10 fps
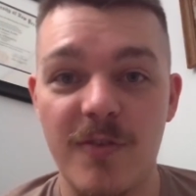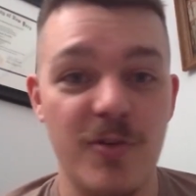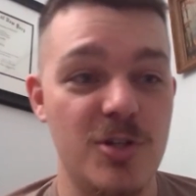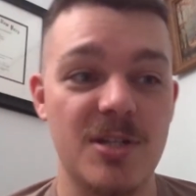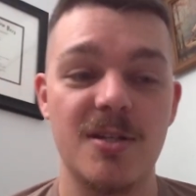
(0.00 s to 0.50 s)
if
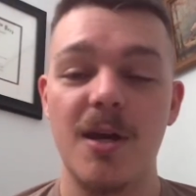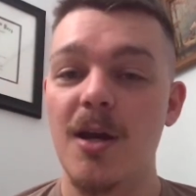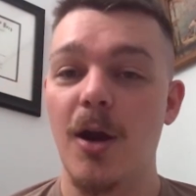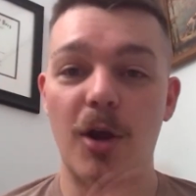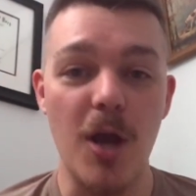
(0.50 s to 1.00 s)
you just
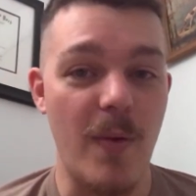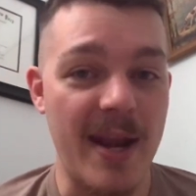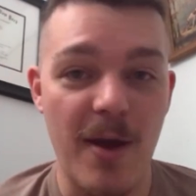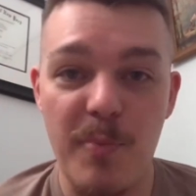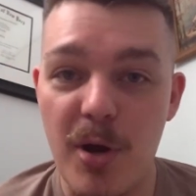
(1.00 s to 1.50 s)
are going
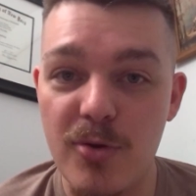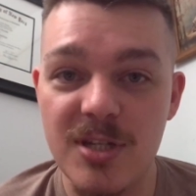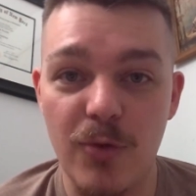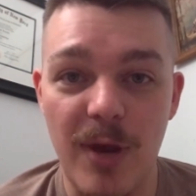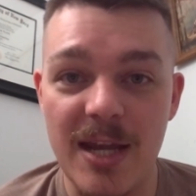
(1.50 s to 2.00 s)
out
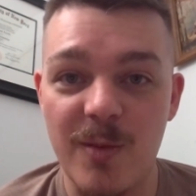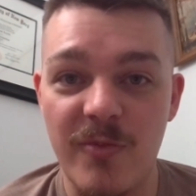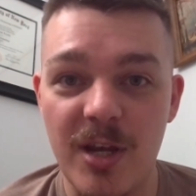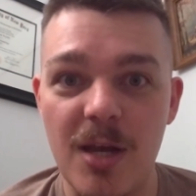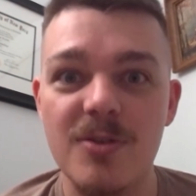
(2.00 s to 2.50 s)
posting random
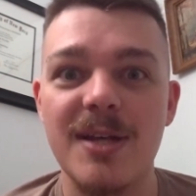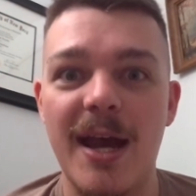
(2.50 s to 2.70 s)
videos,